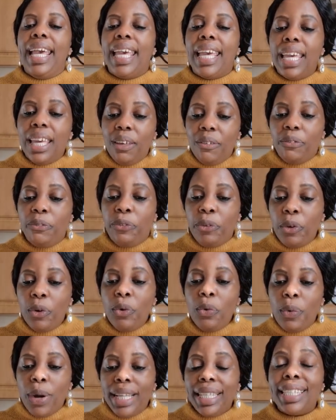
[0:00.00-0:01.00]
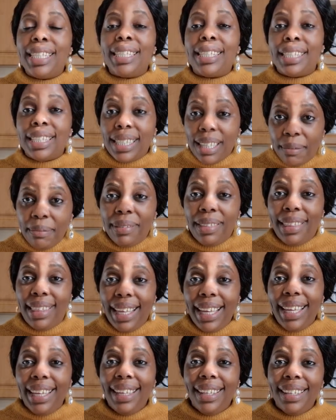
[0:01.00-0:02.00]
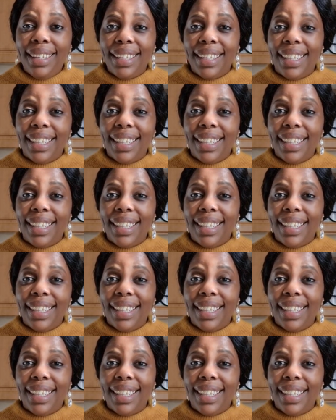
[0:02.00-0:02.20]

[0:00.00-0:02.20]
If you want something,